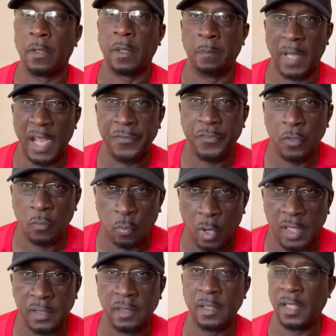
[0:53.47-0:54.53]
Matthew
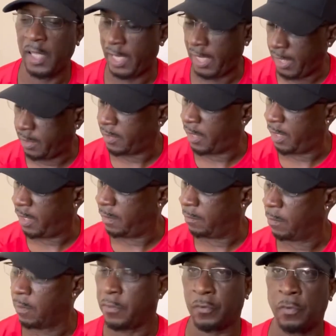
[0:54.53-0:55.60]
1,
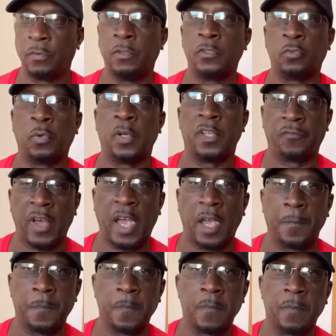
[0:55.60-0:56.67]
18 through
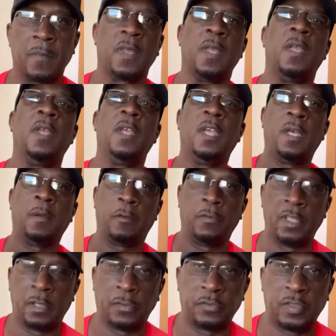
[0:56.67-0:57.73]
25. I'm going to
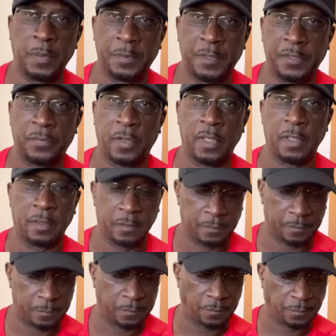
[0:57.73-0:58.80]
read those scriptures for you.
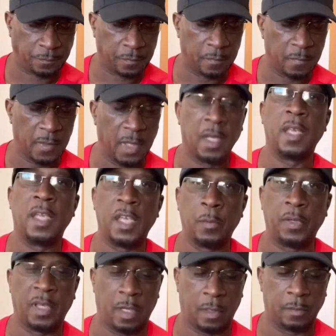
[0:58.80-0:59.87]
Here
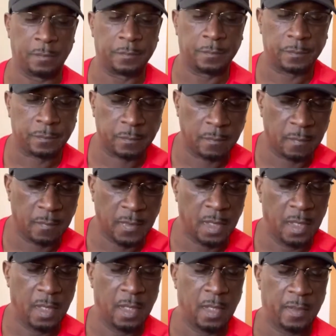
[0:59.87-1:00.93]
we go.
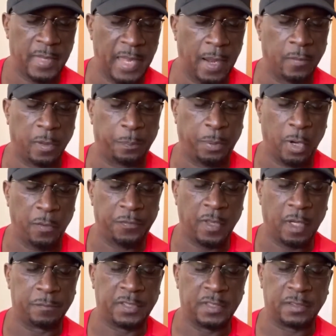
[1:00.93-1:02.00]
Now the birth
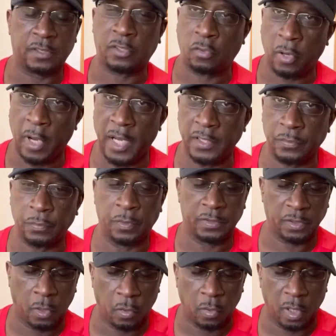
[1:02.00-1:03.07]
of Jesus Christ
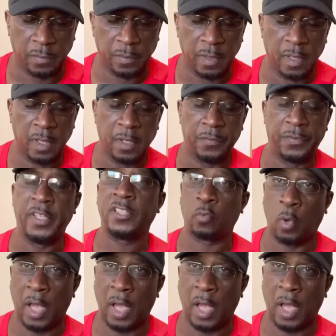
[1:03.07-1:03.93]
was on this